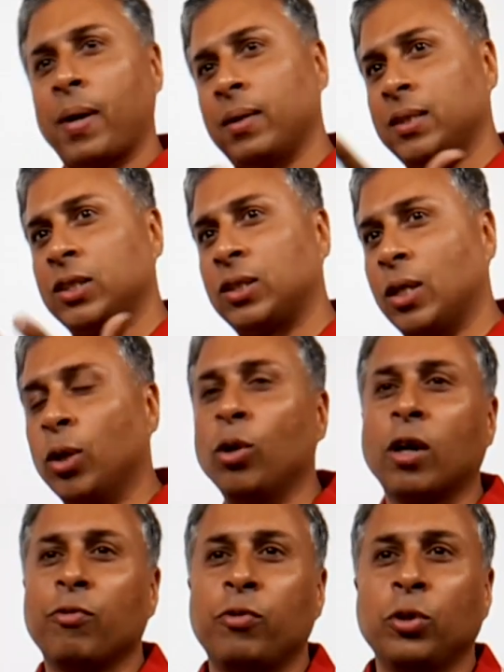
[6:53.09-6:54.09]
and just
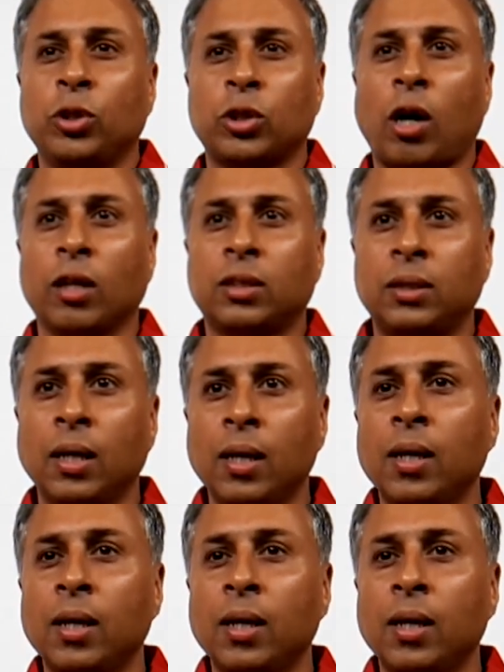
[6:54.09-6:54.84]
took a few shots.